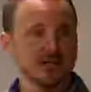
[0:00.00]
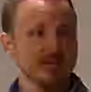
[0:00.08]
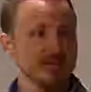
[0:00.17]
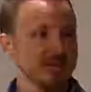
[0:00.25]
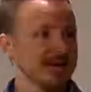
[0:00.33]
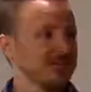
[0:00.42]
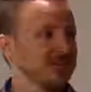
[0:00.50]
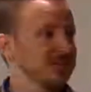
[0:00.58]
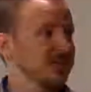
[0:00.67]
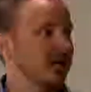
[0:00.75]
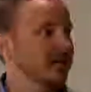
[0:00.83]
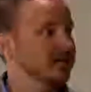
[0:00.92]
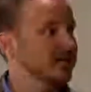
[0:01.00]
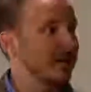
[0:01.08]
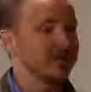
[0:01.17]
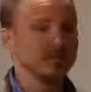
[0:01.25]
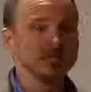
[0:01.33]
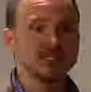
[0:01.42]
anything I ever designed,
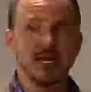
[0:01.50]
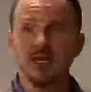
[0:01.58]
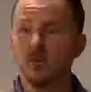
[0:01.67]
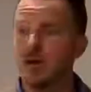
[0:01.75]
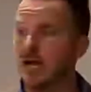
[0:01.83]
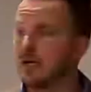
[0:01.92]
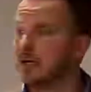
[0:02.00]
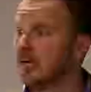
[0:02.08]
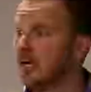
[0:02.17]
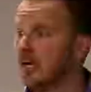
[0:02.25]
slapped them on the side of the wagon,